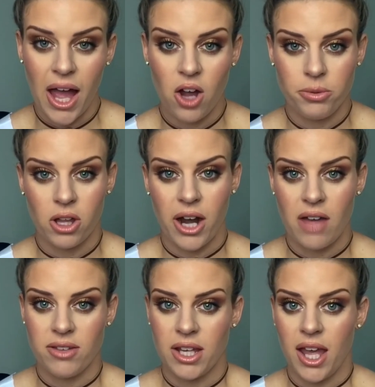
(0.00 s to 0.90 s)
I hope y'all are
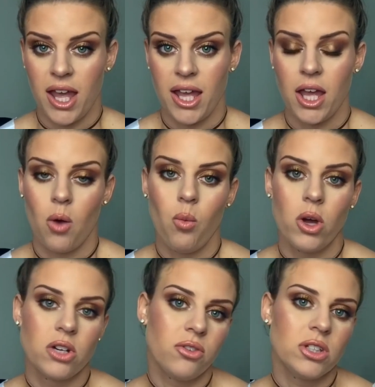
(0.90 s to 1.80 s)
having a
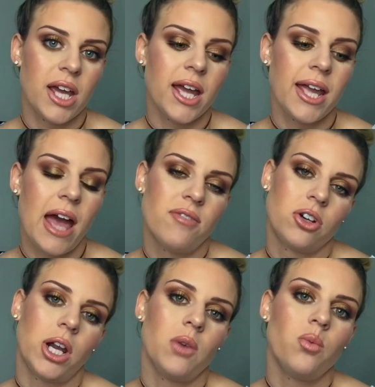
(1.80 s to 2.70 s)
wonderful day. Have a
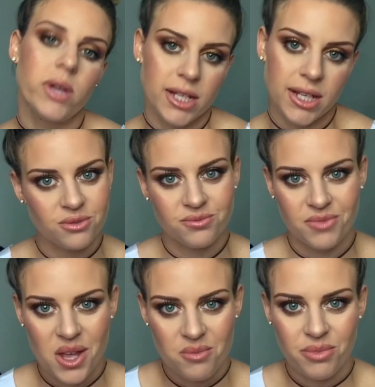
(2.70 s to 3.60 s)
great week.
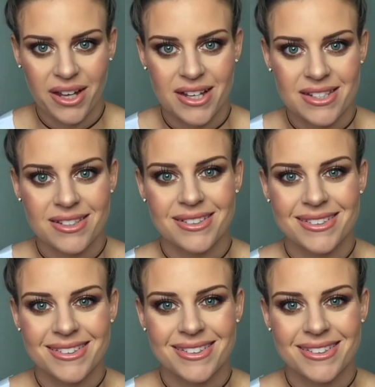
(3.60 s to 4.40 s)
Bye, guys.